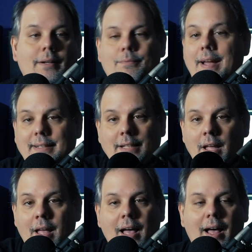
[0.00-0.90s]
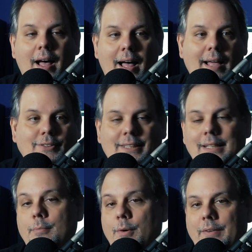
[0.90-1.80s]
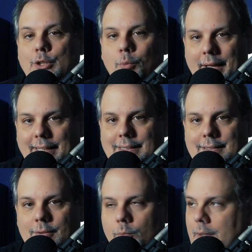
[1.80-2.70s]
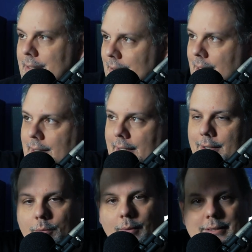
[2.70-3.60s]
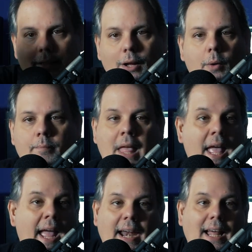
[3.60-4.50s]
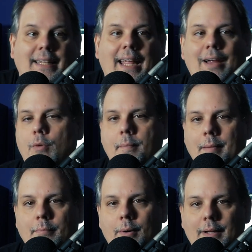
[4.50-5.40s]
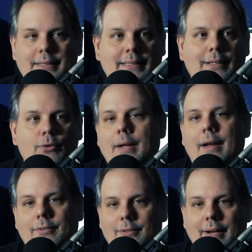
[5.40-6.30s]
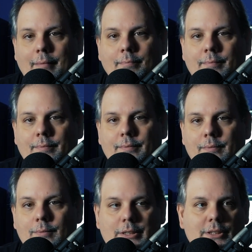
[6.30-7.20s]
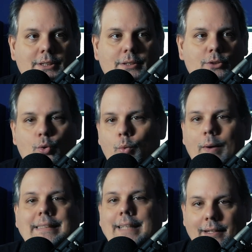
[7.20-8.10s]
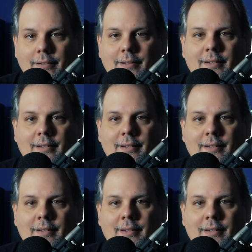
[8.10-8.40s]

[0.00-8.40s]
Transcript: In fact, I've seen the movie twice, once in the theater and once at home, and I can't remember a single character name, which is crazy.